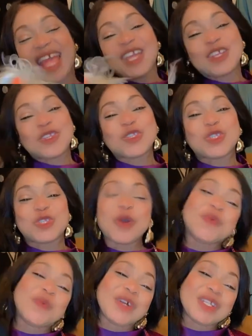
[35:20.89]
Thank you
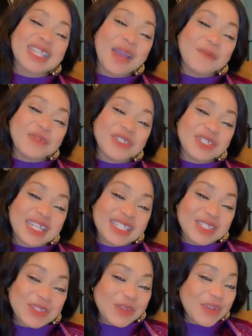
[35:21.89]
so much. I
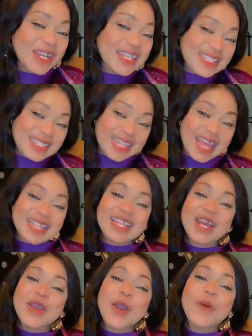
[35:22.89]
appreciate your star.
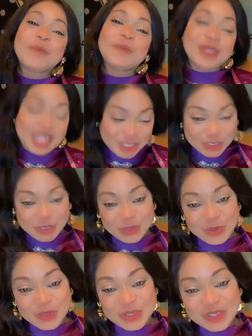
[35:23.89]
God
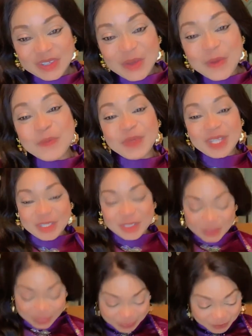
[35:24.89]
bless you. God
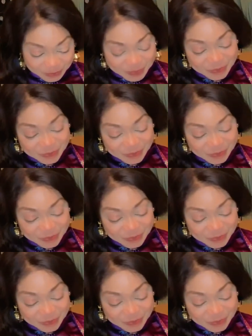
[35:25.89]
bless you.